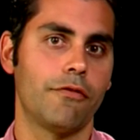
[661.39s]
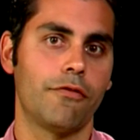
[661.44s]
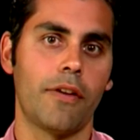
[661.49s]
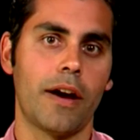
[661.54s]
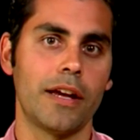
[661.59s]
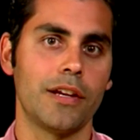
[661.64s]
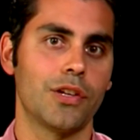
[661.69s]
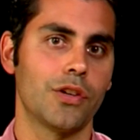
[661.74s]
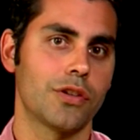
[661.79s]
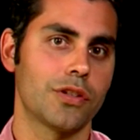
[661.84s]

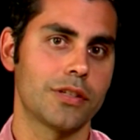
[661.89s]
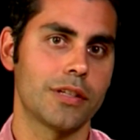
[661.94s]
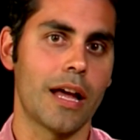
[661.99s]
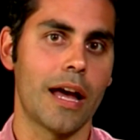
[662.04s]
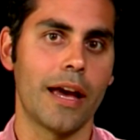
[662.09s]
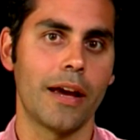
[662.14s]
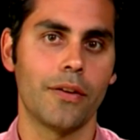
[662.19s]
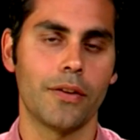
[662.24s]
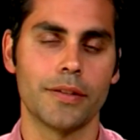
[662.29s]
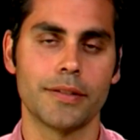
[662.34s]
Find your
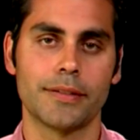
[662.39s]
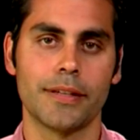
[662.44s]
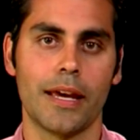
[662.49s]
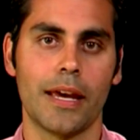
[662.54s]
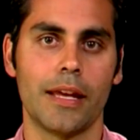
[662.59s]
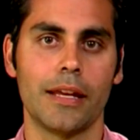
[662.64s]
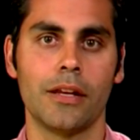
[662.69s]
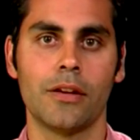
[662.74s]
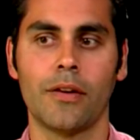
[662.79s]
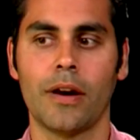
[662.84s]
style and say
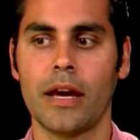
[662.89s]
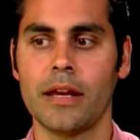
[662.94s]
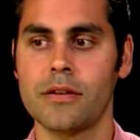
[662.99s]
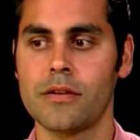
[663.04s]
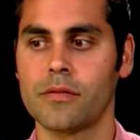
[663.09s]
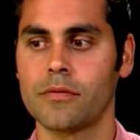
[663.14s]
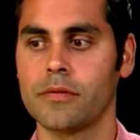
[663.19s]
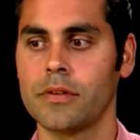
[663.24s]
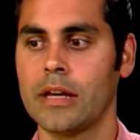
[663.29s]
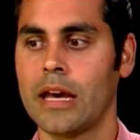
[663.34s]
it.
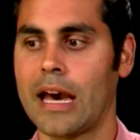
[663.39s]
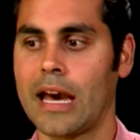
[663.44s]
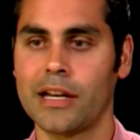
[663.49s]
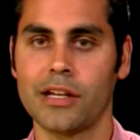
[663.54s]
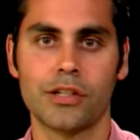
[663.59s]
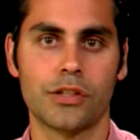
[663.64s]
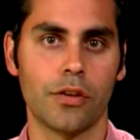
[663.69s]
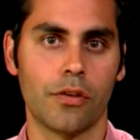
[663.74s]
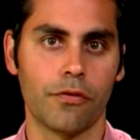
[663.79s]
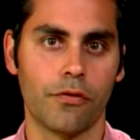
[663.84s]
I
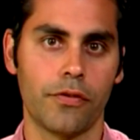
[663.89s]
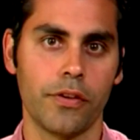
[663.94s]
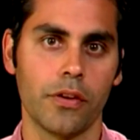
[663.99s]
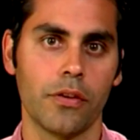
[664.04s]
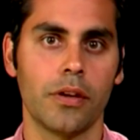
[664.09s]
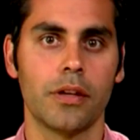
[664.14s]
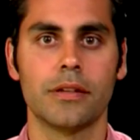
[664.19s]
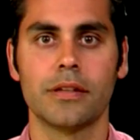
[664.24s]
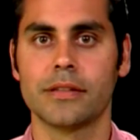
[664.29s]
just don't feel it.